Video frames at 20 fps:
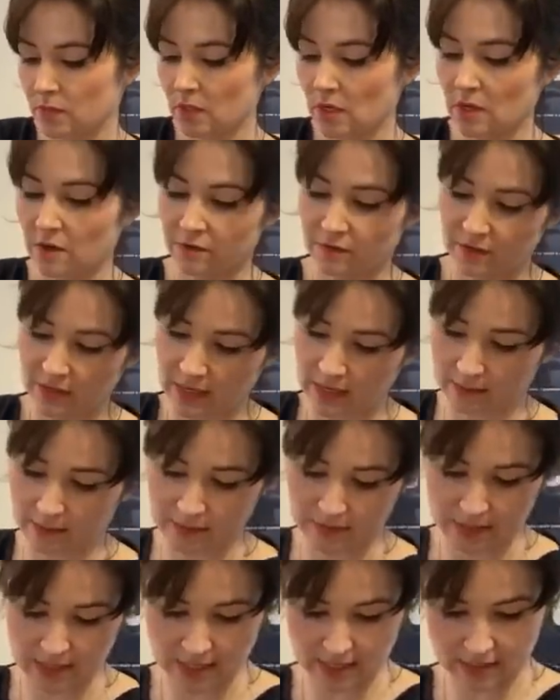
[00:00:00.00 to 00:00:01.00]

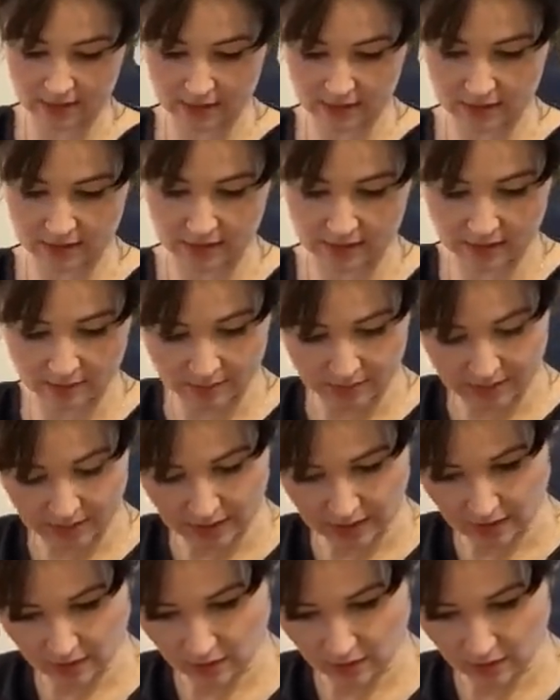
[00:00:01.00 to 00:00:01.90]
Overlap that, snip that